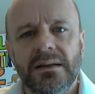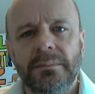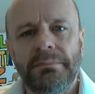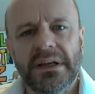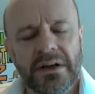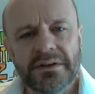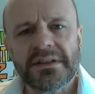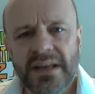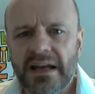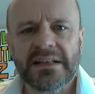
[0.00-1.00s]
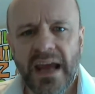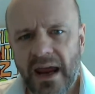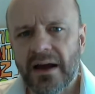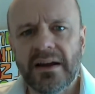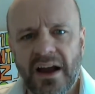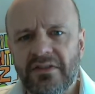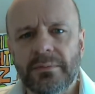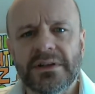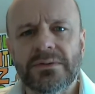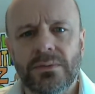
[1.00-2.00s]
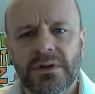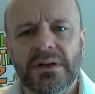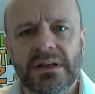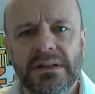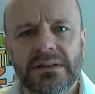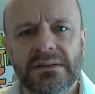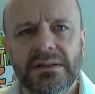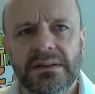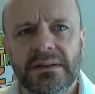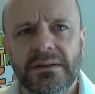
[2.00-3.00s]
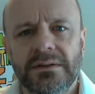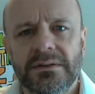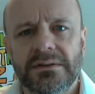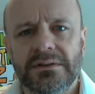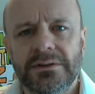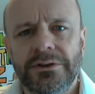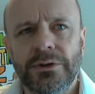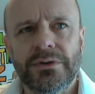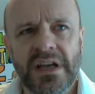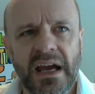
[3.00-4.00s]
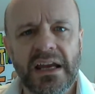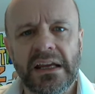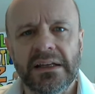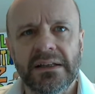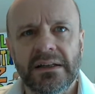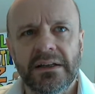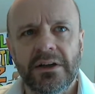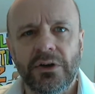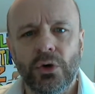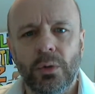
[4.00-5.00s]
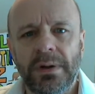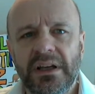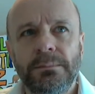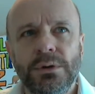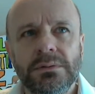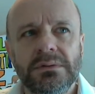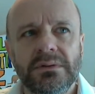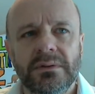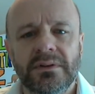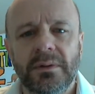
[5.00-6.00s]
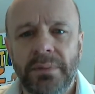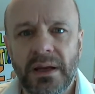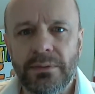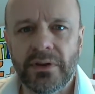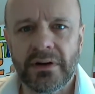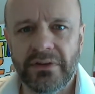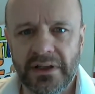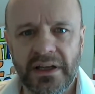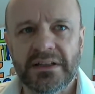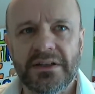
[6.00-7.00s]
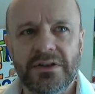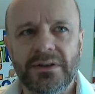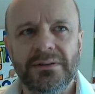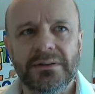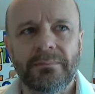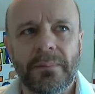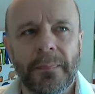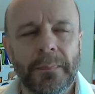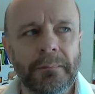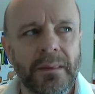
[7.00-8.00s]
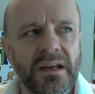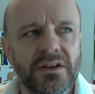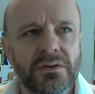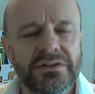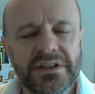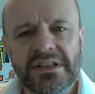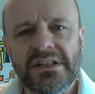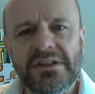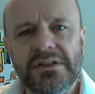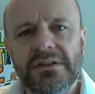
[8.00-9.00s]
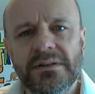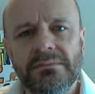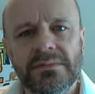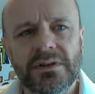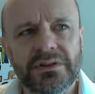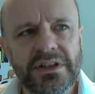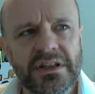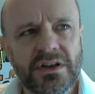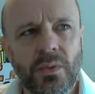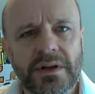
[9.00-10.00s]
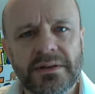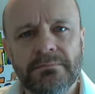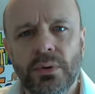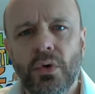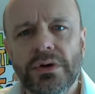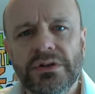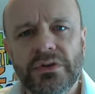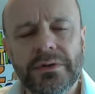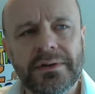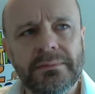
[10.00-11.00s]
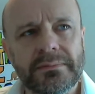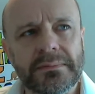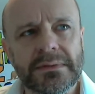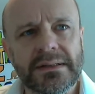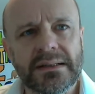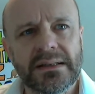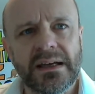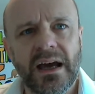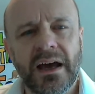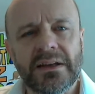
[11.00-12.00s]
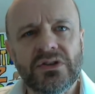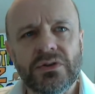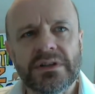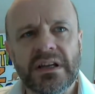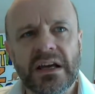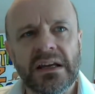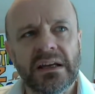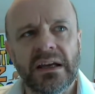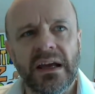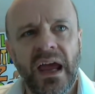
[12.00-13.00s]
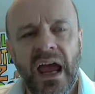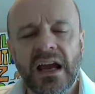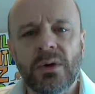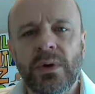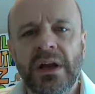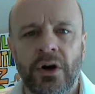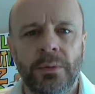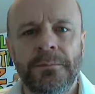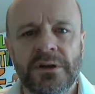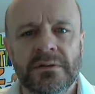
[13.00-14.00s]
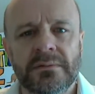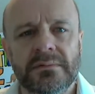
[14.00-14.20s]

Because that's how governments work. You take your people, the people that have elected you, you listen to them, you listen to what's important to them, and you say, how can we help you?